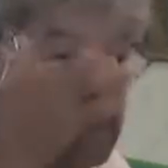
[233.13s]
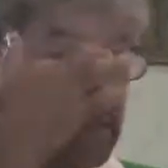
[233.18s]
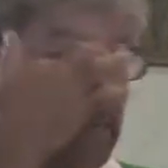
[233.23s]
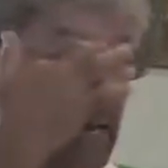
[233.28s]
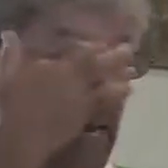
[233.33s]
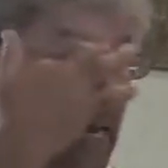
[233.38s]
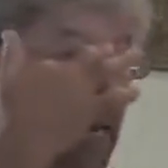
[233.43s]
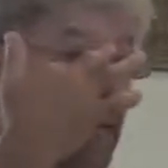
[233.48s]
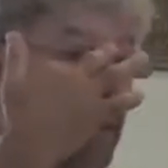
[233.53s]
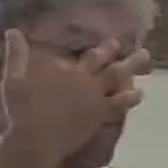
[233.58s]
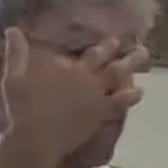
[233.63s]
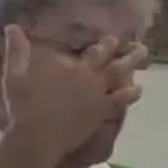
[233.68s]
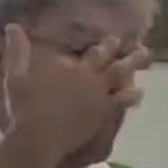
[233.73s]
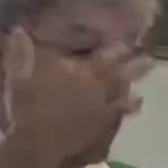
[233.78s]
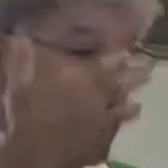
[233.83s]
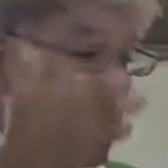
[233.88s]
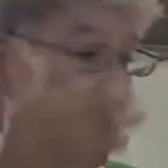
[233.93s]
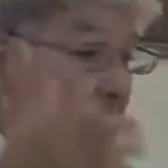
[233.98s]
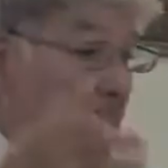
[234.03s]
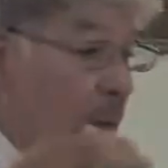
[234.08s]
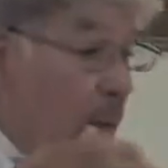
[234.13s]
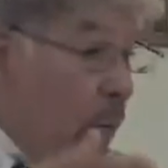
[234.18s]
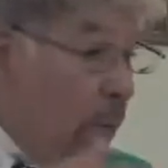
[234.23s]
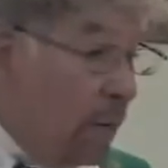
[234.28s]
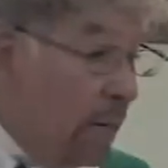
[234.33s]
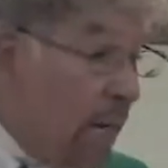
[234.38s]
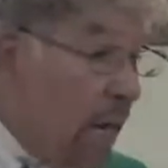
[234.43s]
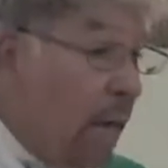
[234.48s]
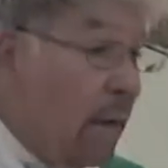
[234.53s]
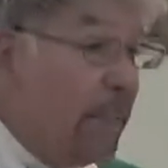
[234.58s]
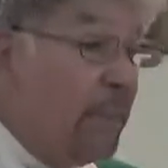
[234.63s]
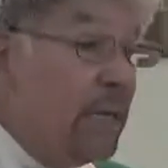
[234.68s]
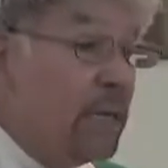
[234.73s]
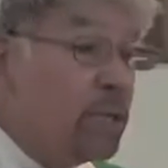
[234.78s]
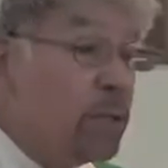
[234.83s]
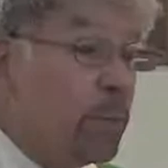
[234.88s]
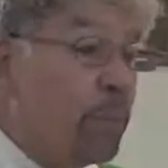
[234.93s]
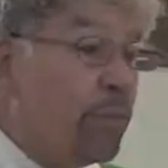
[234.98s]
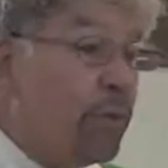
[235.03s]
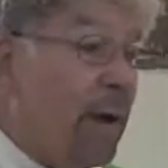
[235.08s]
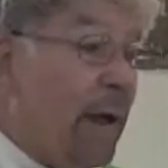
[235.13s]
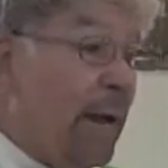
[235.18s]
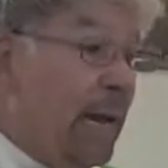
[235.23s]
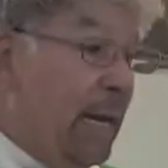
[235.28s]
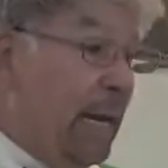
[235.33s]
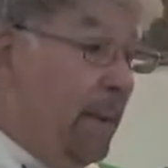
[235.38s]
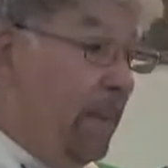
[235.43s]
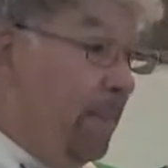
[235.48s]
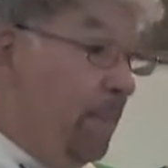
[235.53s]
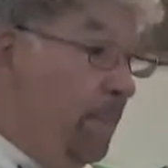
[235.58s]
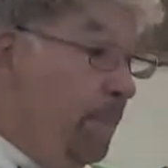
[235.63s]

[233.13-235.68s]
today. We're coming to pray.